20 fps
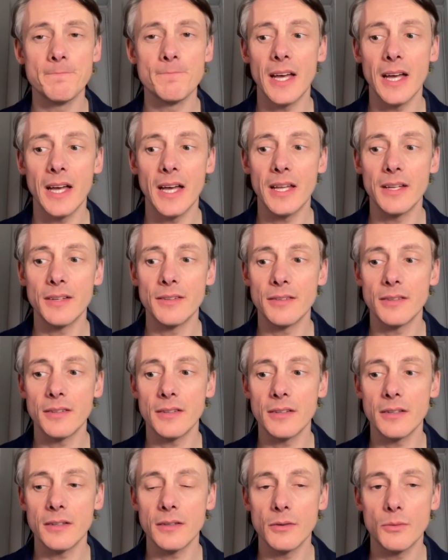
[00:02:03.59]
And
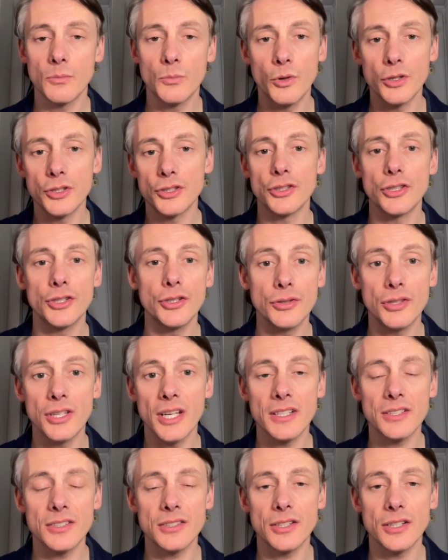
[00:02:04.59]
once you do the
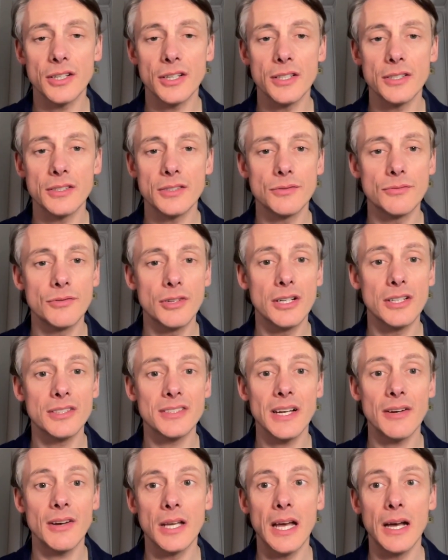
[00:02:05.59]
exercise, you realise
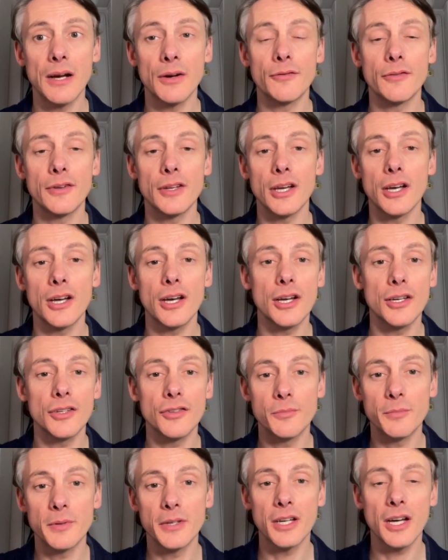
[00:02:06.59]
how healthy
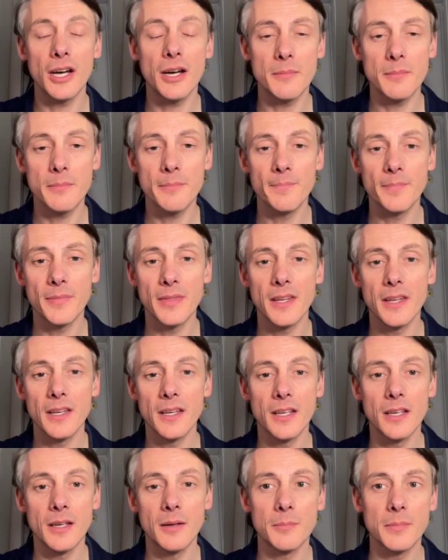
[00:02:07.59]
you've become
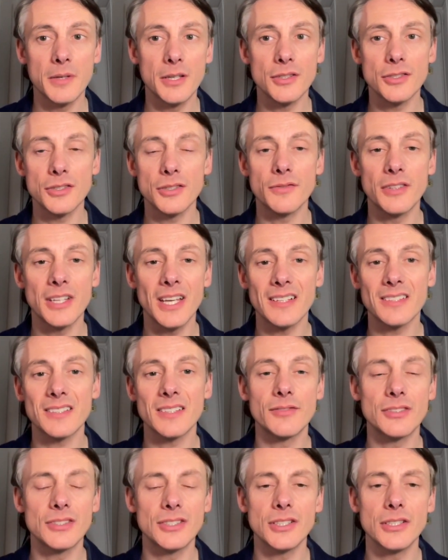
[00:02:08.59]
because of the
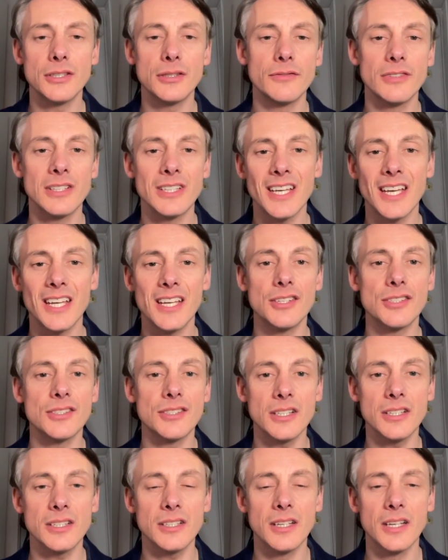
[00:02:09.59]
activity you've engaged
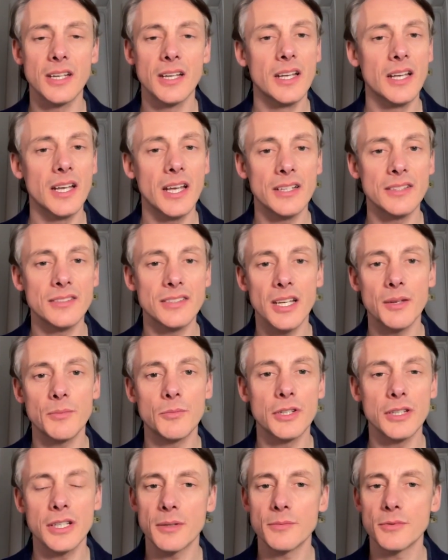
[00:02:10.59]
in. And same
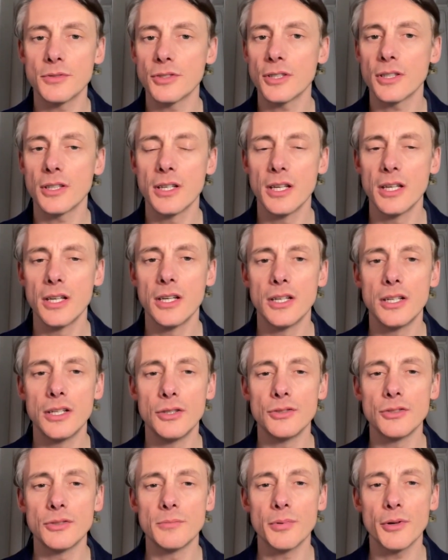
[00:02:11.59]
when it comes to
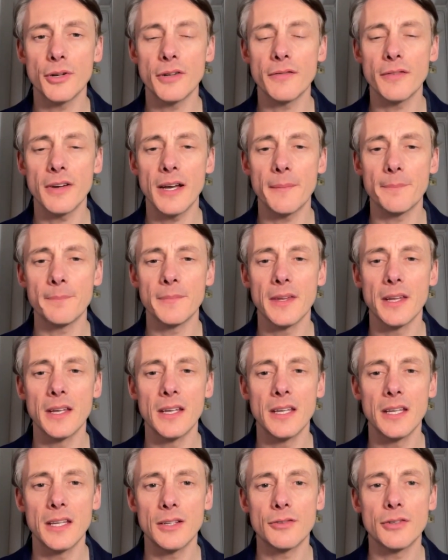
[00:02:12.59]
losing body fat,
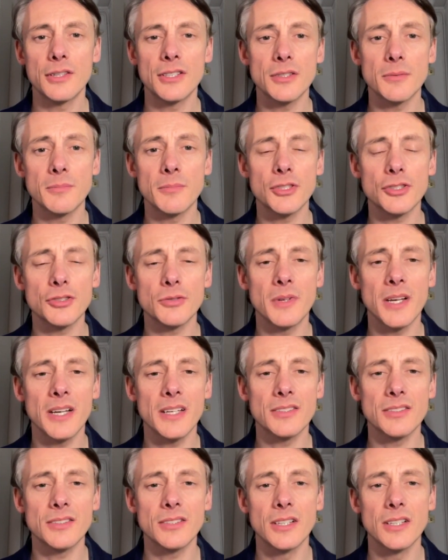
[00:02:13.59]
increasing muscle
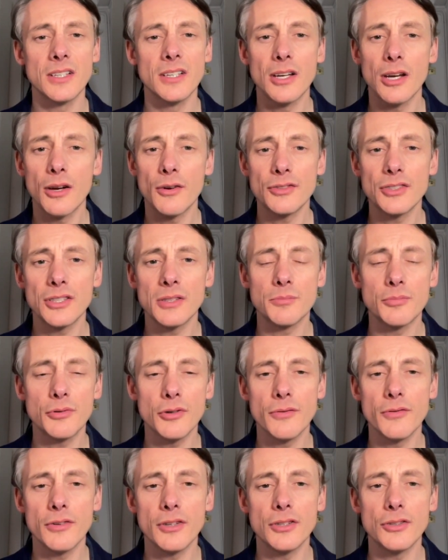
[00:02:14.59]
mass, obviously
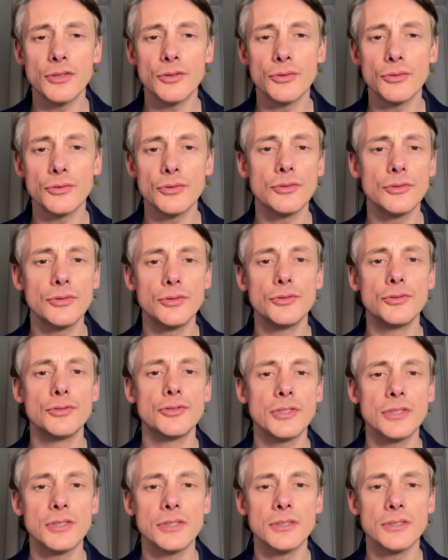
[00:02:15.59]
improving your
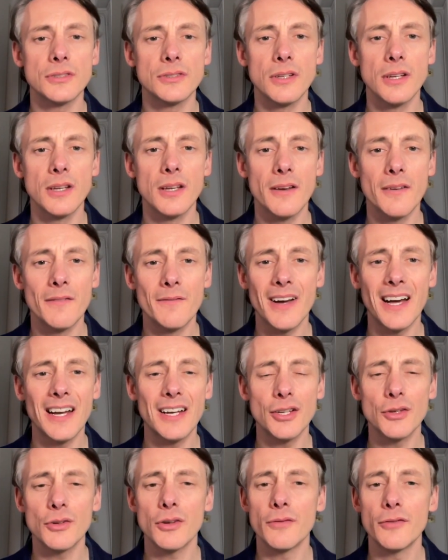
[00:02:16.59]
nutrient
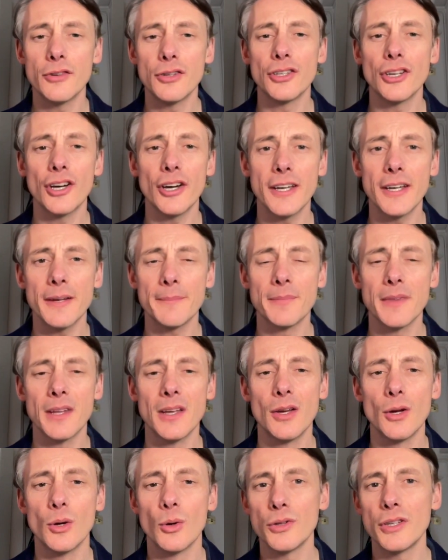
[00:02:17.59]
value of your diet.
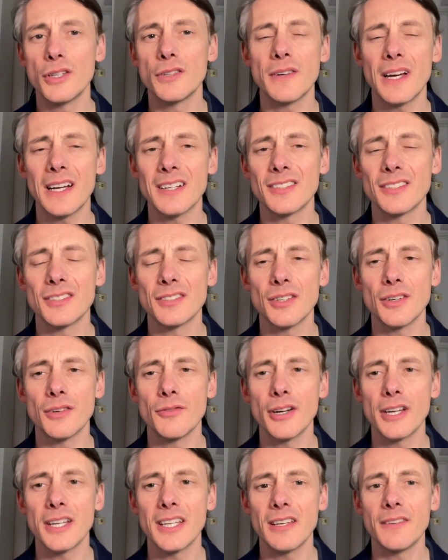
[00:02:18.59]
All these factors are
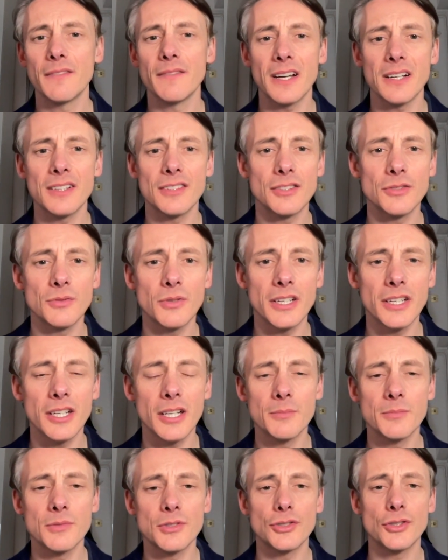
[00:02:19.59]
very key factors when it
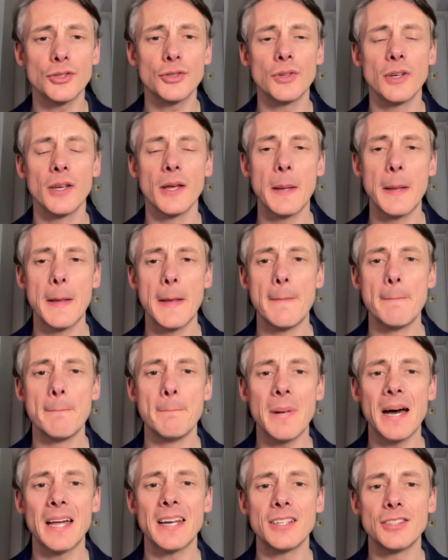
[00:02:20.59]
comes to
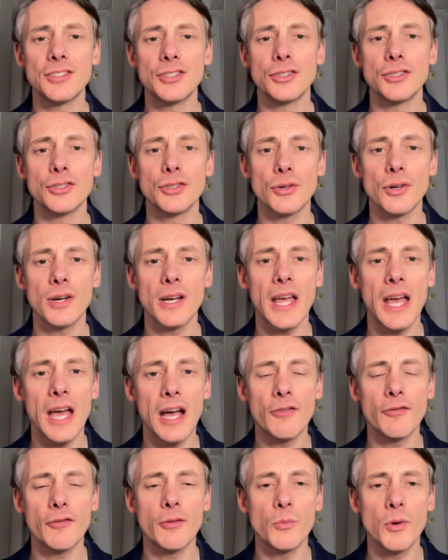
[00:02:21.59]
managing your
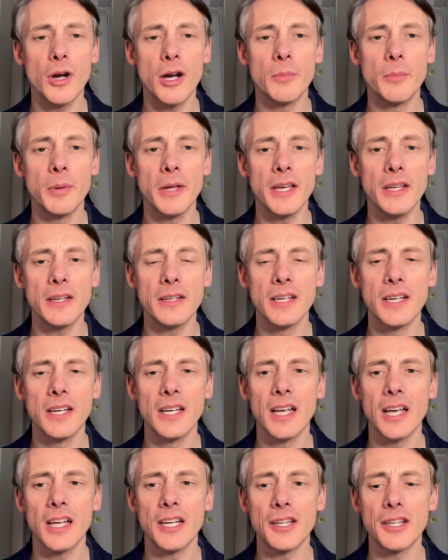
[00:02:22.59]
health and well-being.
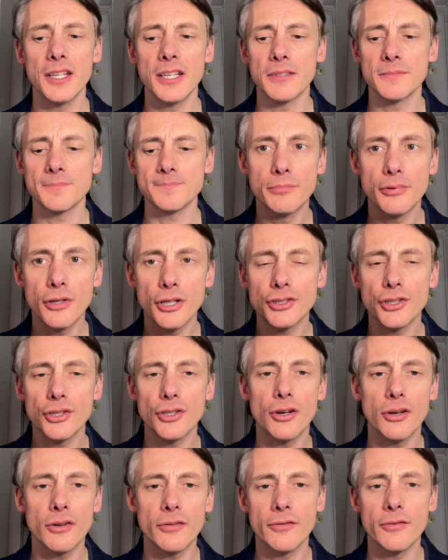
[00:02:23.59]
And I think brushing
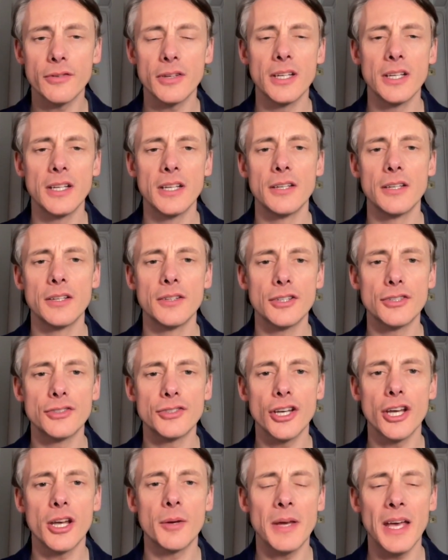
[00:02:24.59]
off the
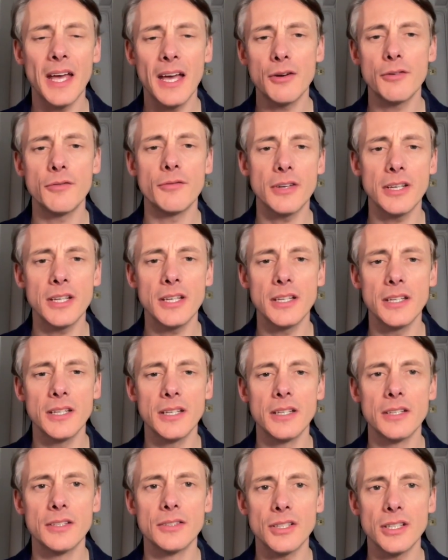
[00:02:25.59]
term healthy
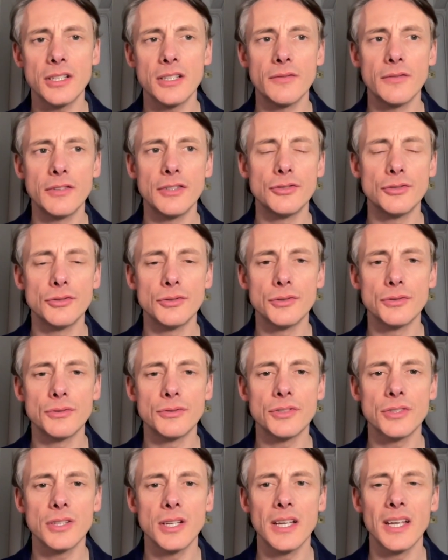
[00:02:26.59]
to
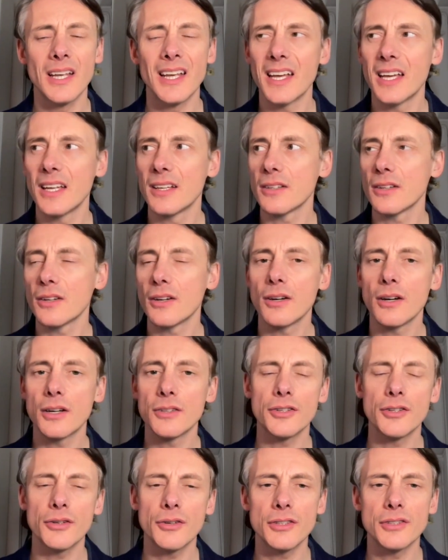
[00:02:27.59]
individuals and
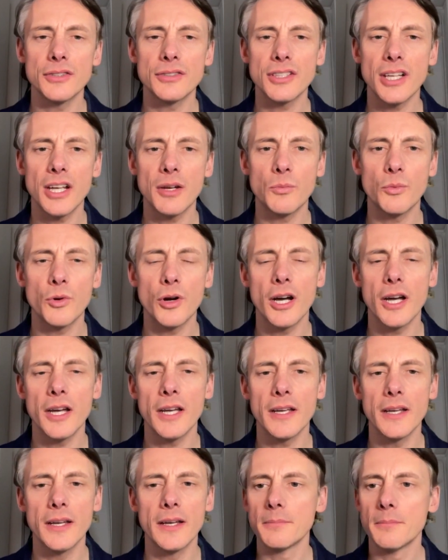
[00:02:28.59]
I don't understand
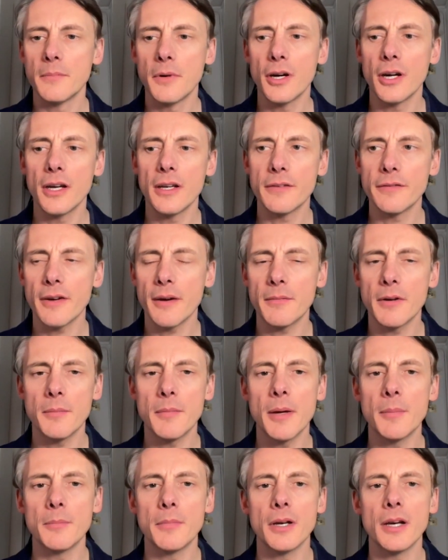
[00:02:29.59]
why my family
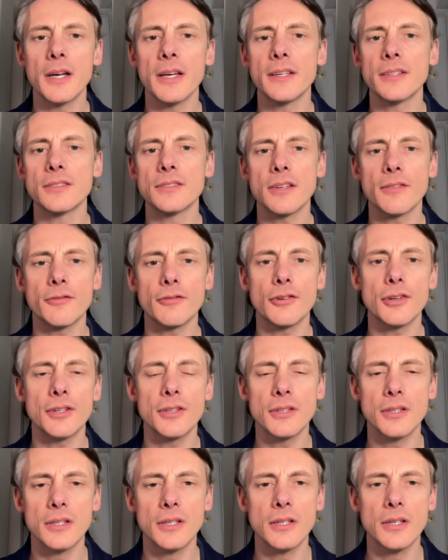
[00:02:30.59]
member is
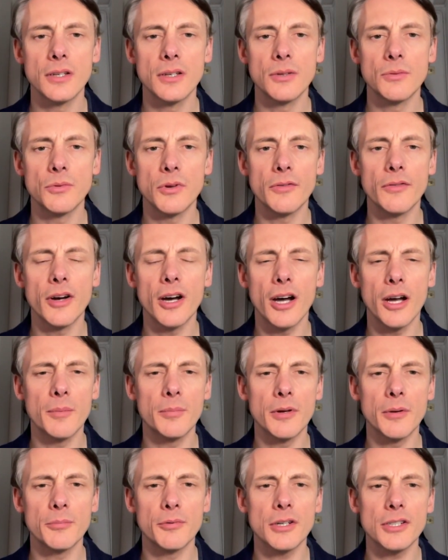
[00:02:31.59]
suffering with high
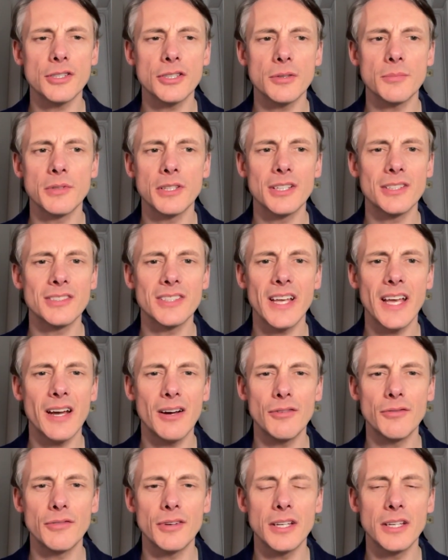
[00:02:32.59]
blood pressure because they're
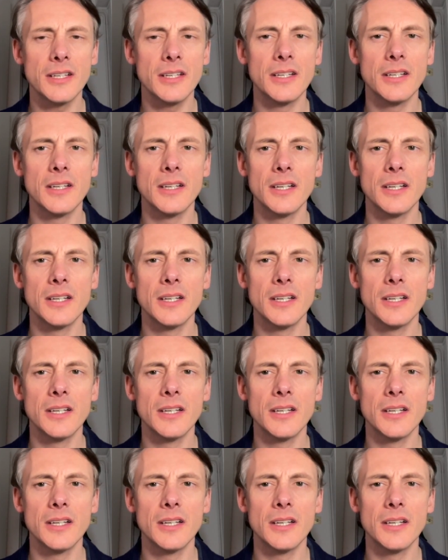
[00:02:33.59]
healthy.